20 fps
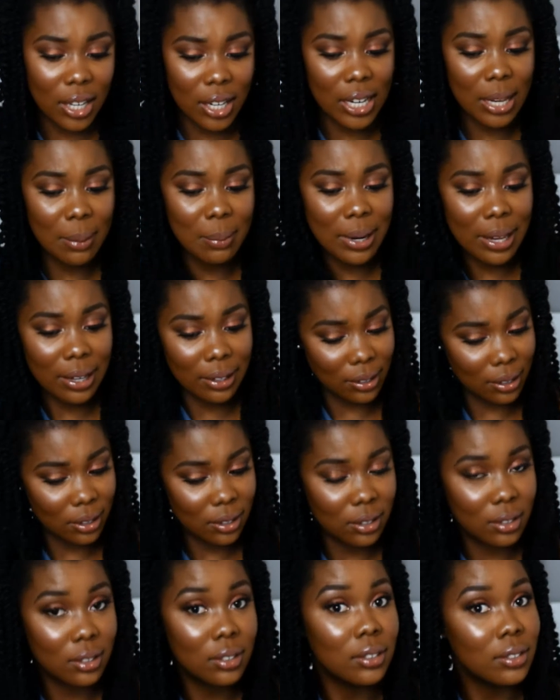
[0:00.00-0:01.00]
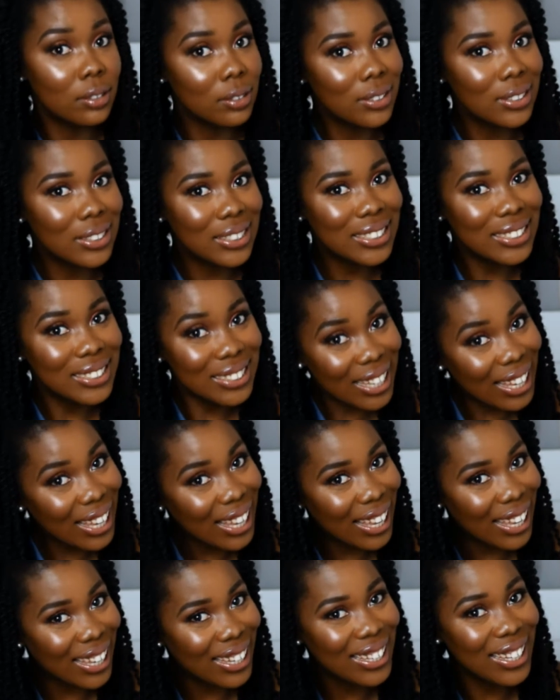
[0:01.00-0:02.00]
And I'm like,
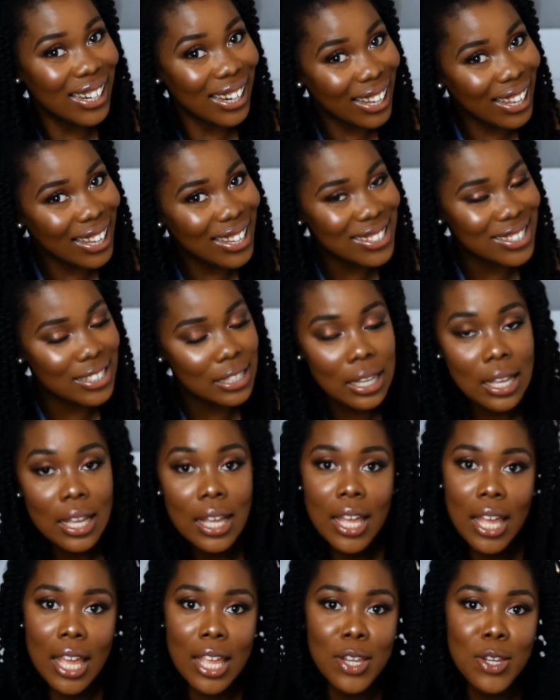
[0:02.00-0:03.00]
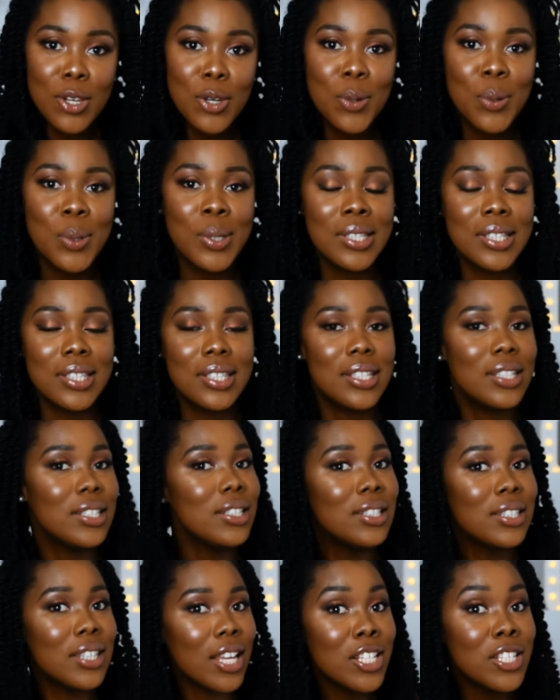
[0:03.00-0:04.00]
yeah, it is. And you know,
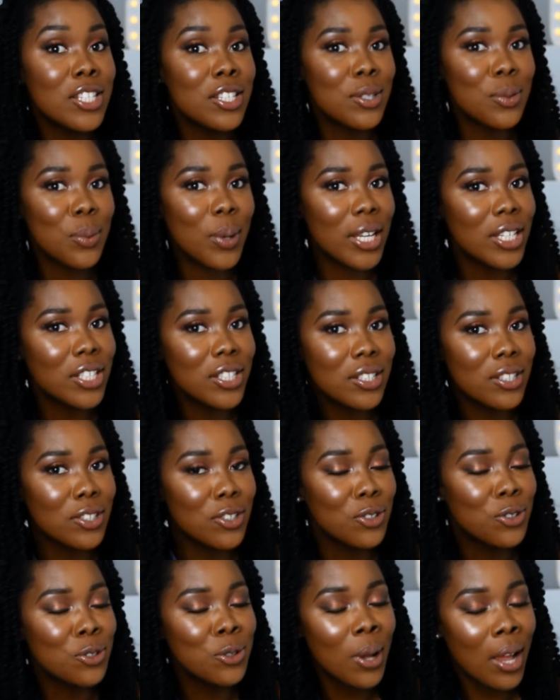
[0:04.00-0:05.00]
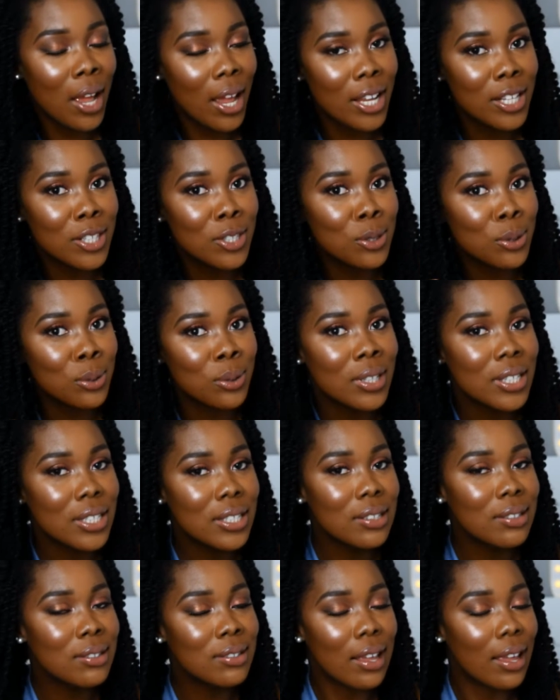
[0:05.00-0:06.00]
in such situation, you try to
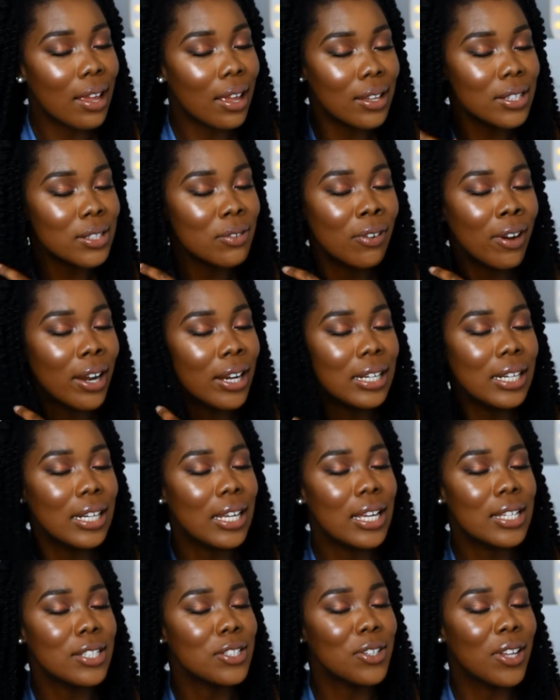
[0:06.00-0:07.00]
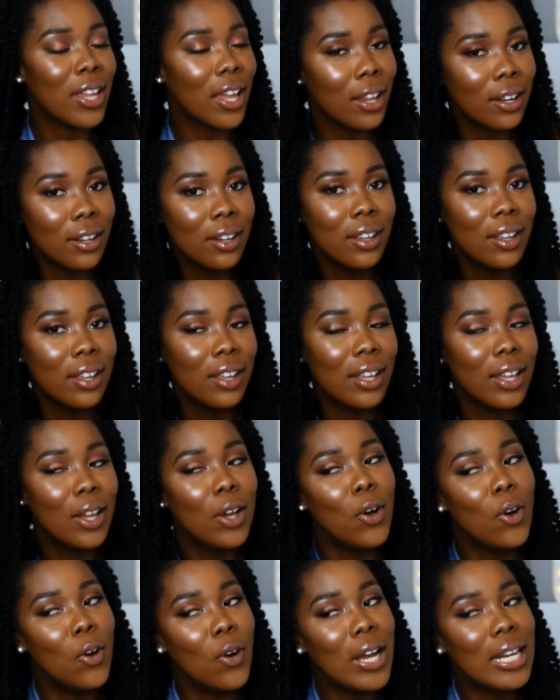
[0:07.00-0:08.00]
stay as friendly as you can.
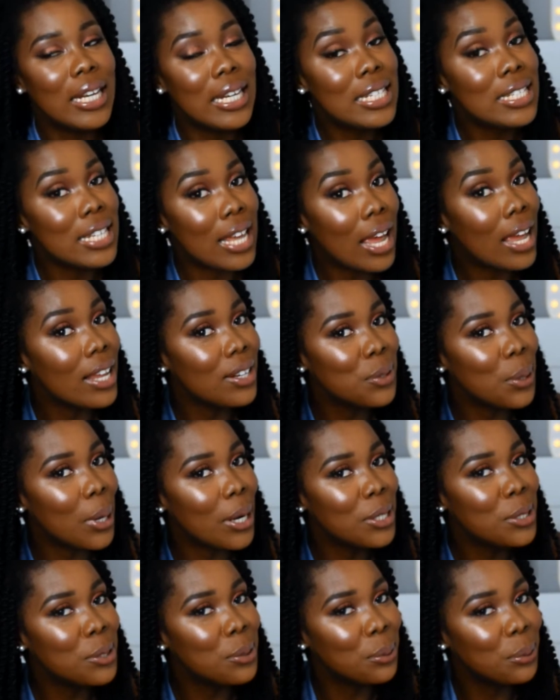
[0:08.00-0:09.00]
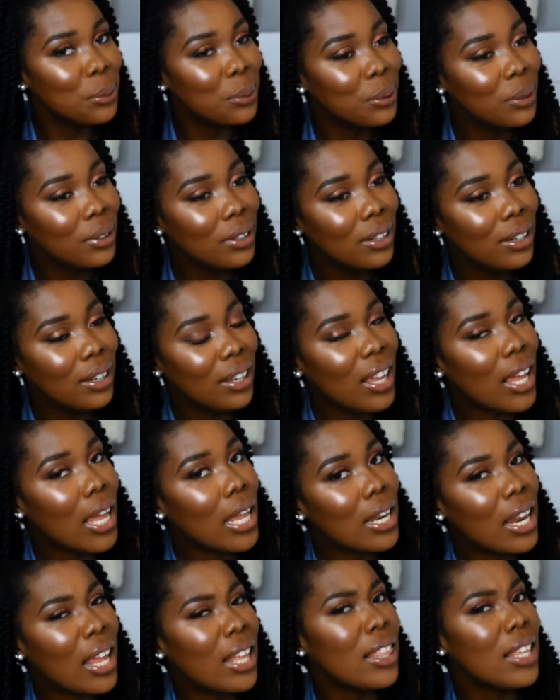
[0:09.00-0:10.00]
Or at least I try to.
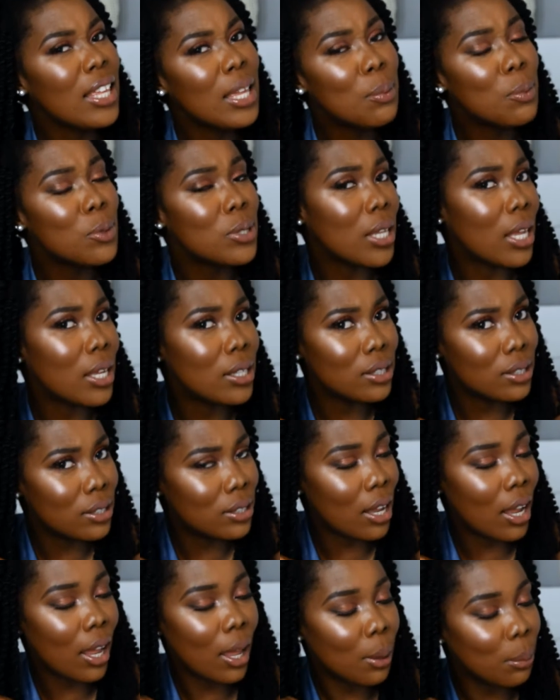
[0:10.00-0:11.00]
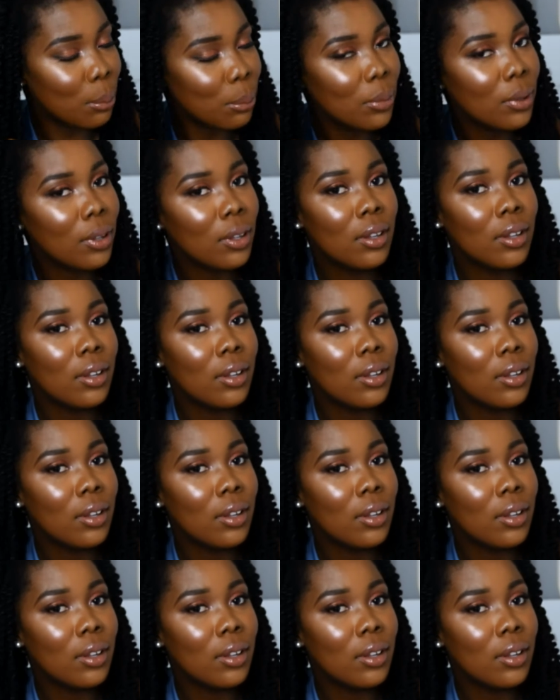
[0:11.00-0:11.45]
And I think in most cases I am.